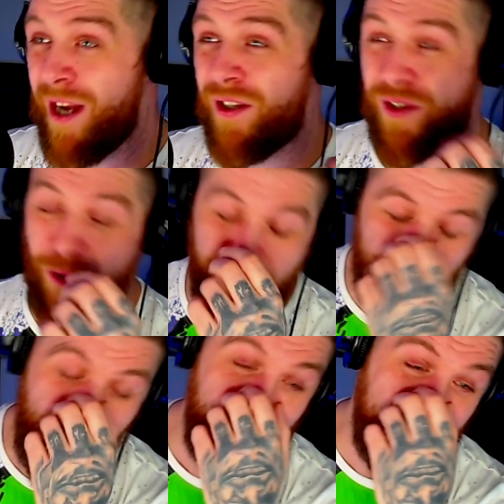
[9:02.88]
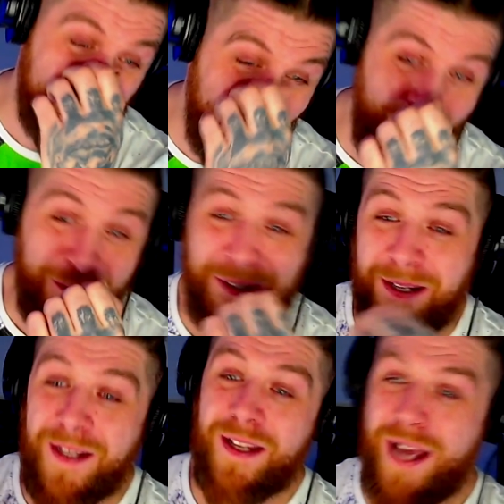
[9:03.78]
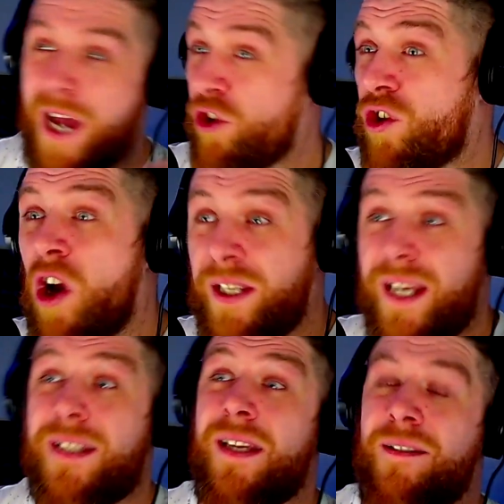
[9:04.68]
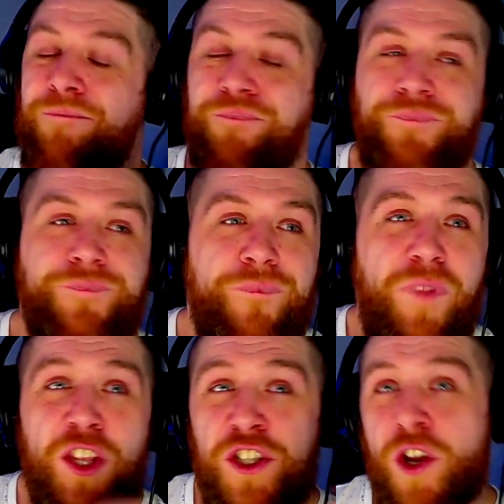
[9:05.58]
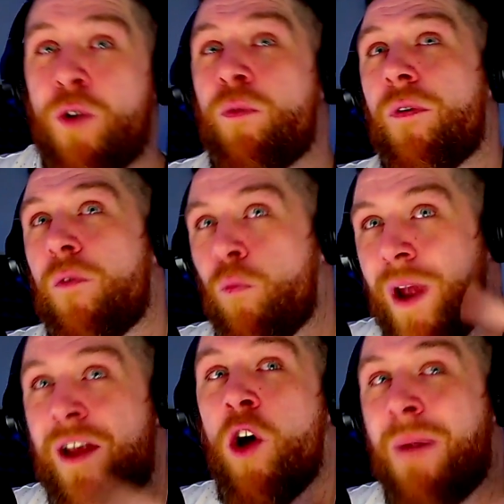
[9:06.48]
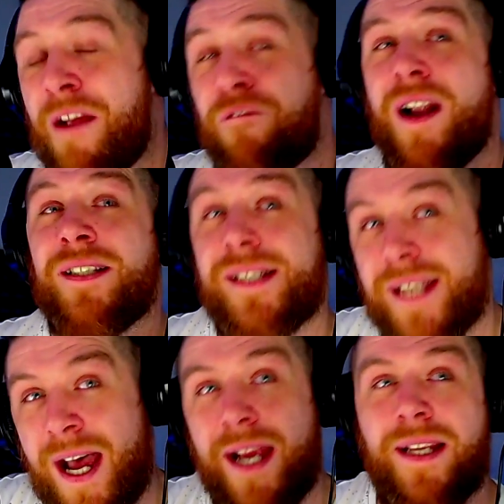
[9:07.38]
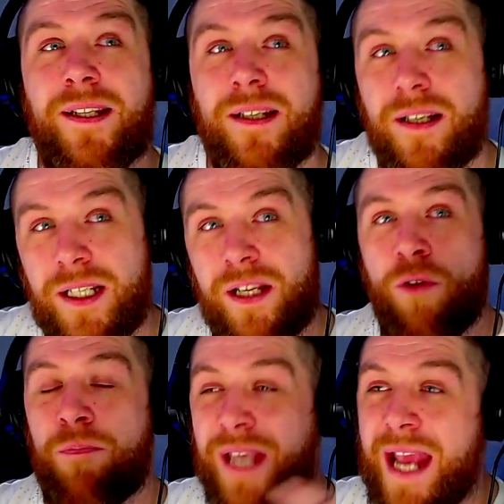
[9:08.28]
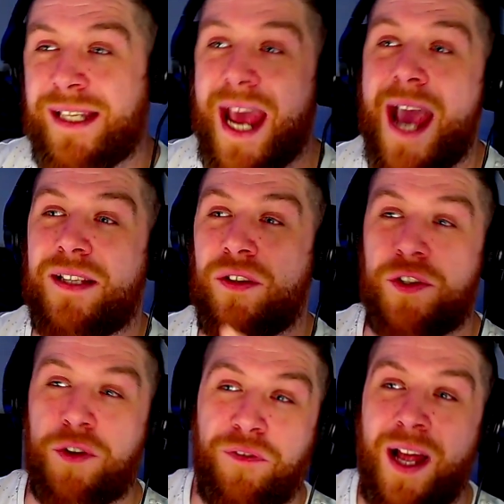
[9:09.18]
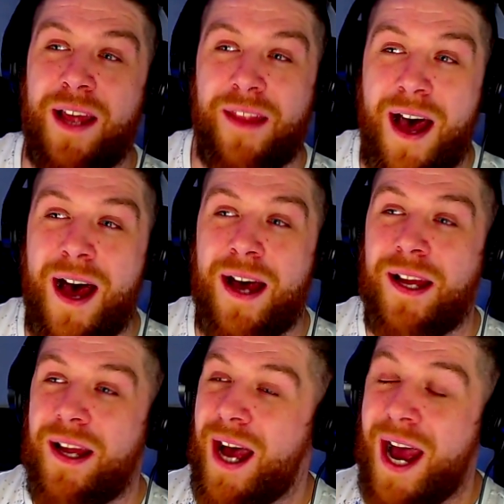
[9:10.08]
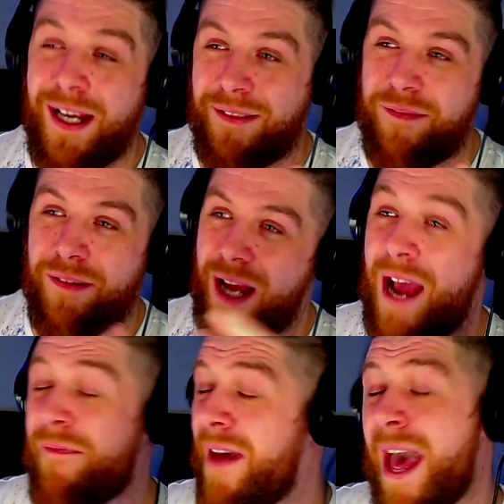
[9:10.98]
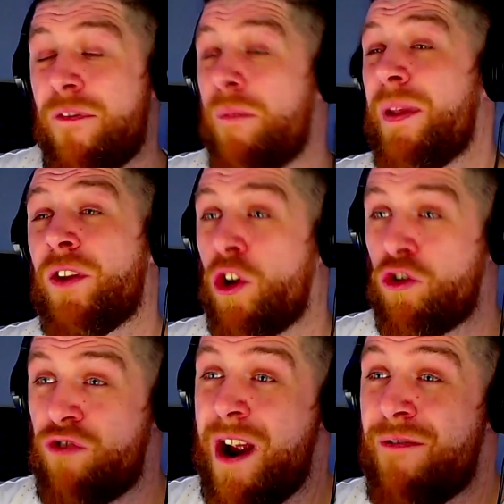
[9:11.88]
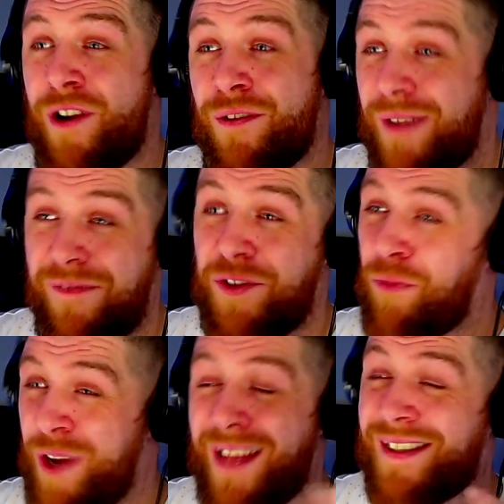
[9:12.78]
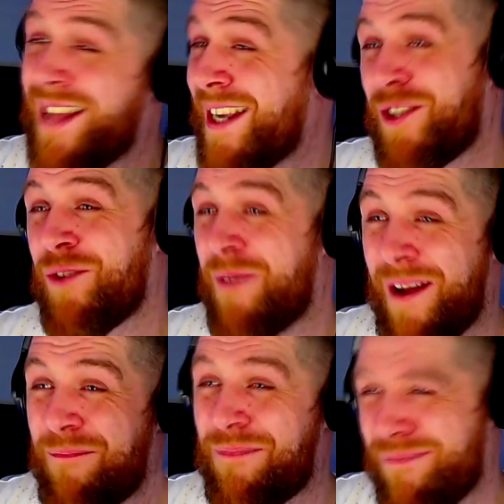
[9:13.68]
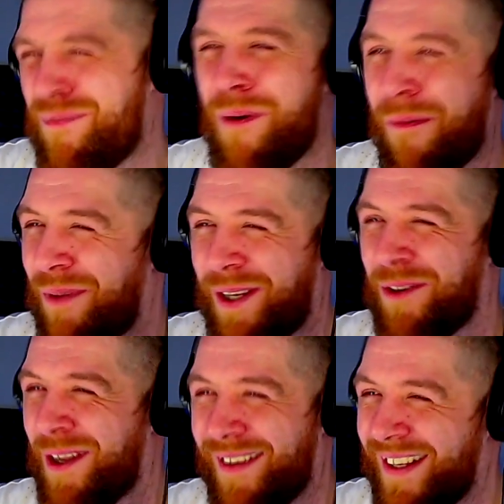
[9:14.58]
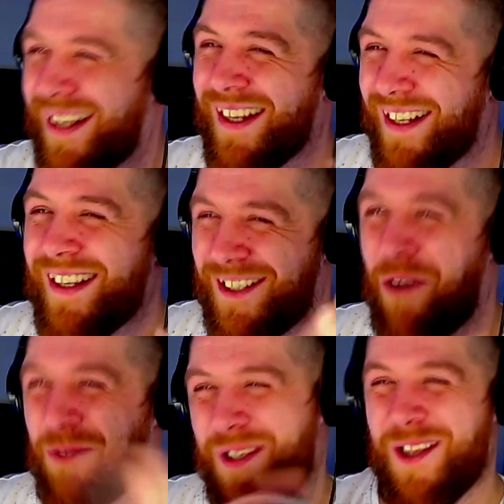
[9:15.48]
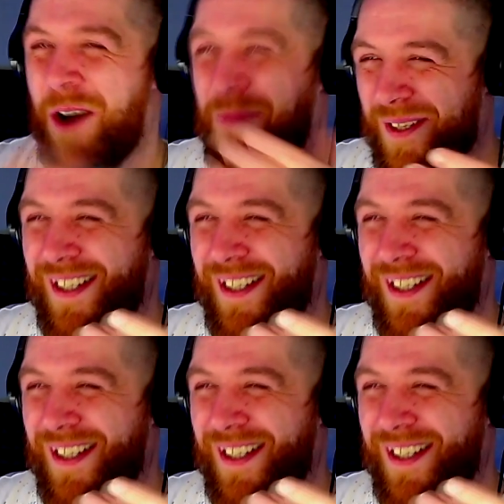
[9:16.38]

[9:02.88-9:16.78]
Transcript: and stuff. Do you know what I mean? So I just got addicted. So when all my friends started, getting decks and stuff like that, I've ever been the contrarian. If someone else likes someone, I'm probably going to go to the opposite.